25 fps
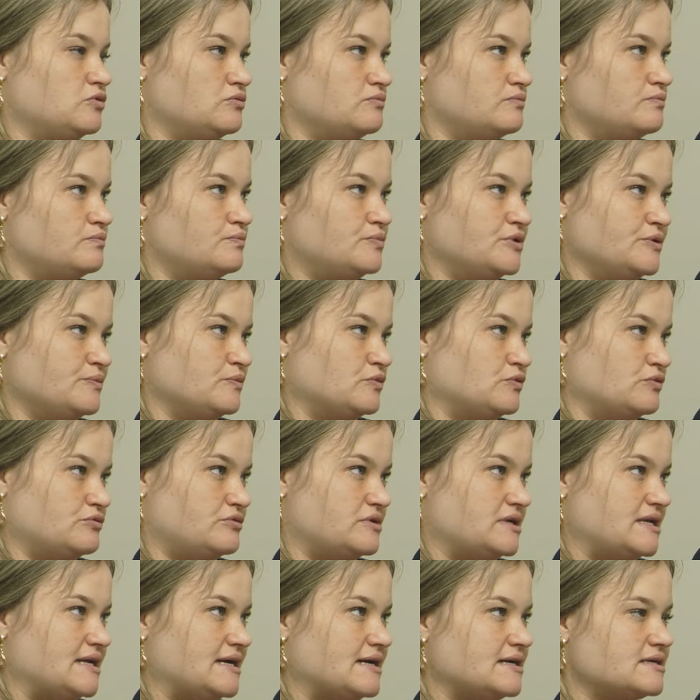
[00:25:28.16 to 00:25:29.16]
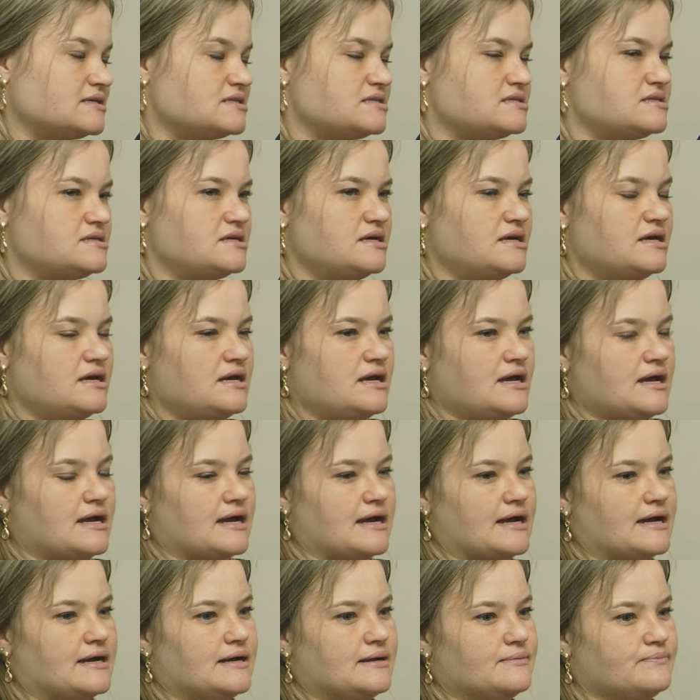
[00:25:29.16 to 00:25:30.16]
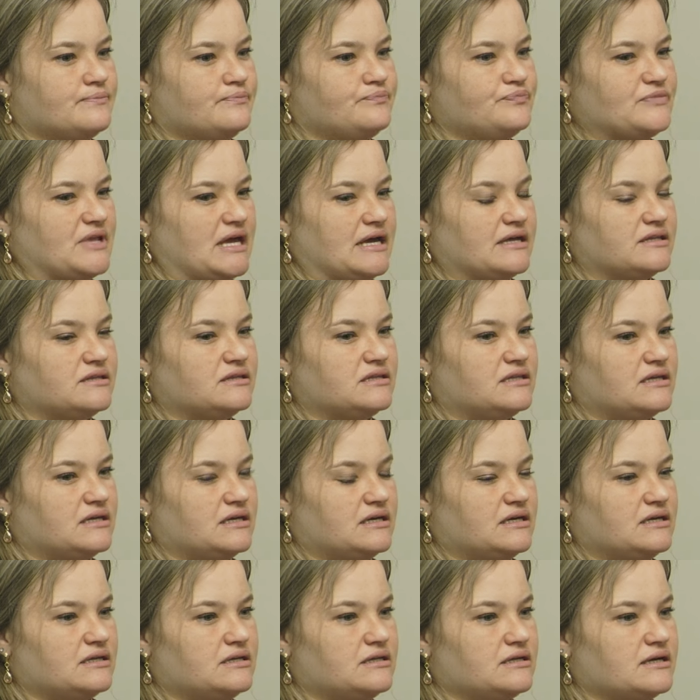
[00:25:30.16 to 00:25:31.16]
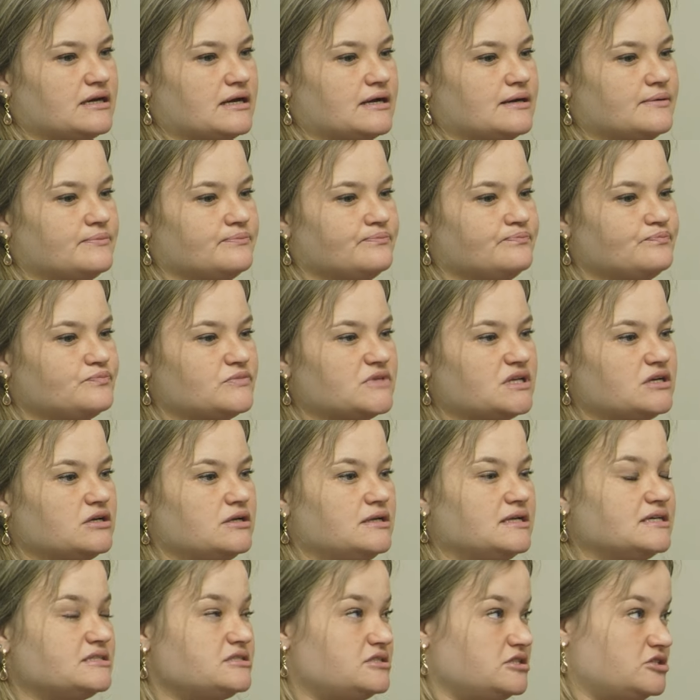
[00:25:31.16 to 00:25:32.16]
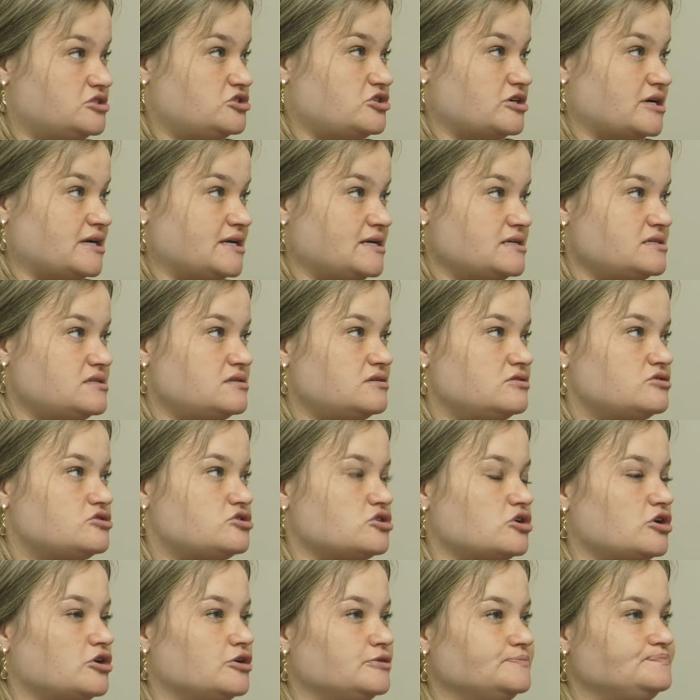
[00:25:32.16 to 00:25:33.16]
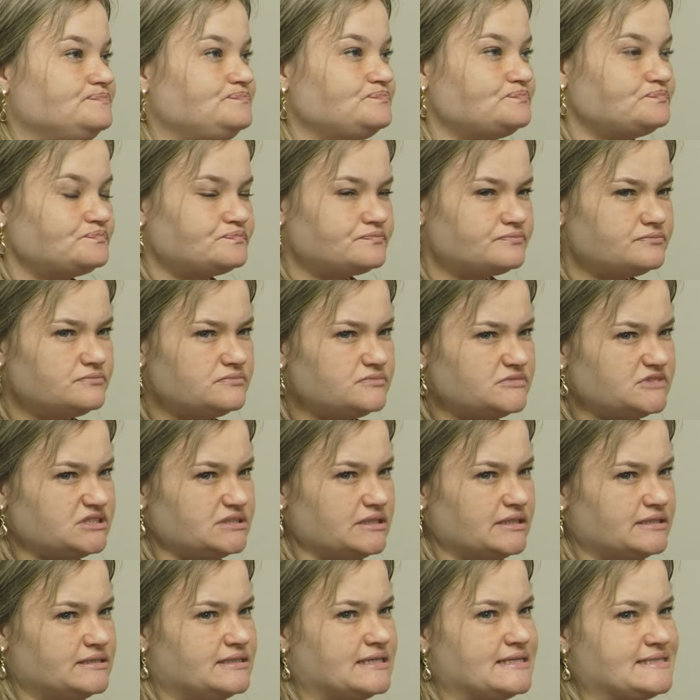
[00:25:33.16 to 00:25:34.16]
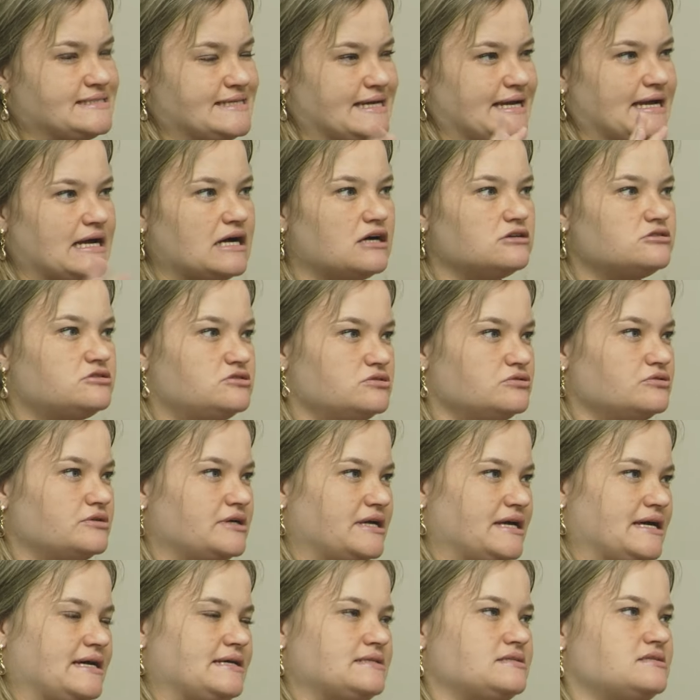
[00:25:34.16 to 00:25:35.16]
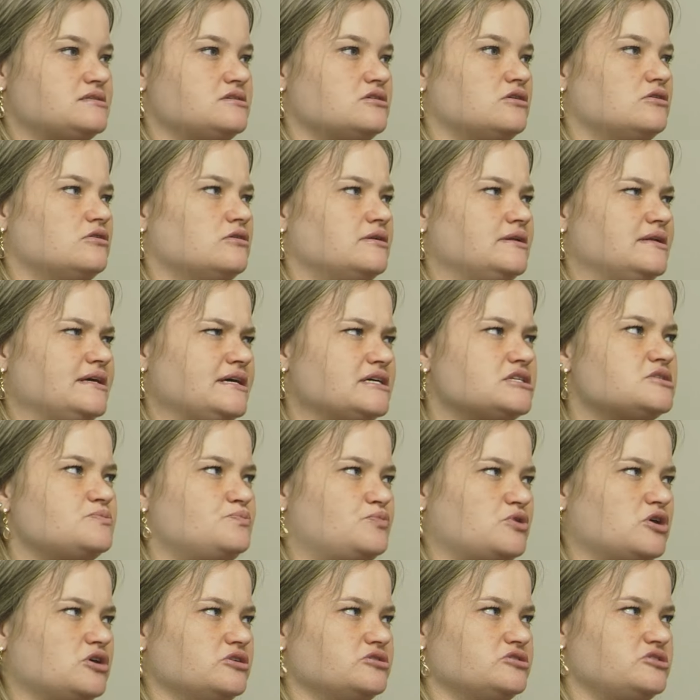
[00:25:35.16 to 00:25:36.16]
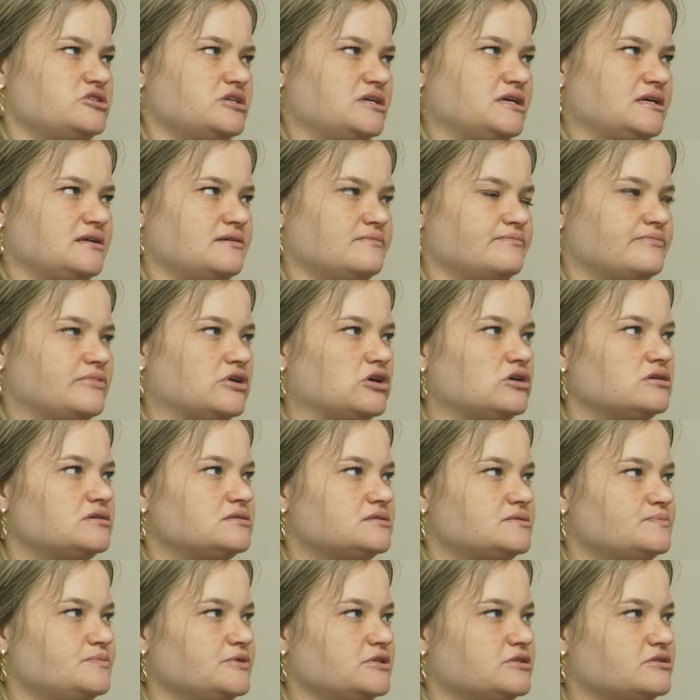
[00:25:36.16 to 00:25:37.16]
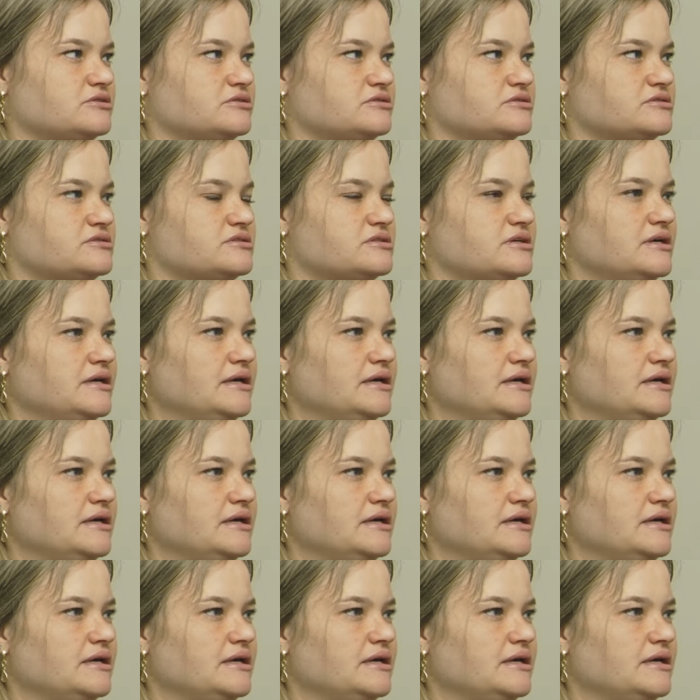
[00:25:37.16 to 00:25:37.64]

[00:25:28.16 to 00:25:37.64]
be more relaxed. And then litter trays. So they say outdoor cats are less prone to getting blocked because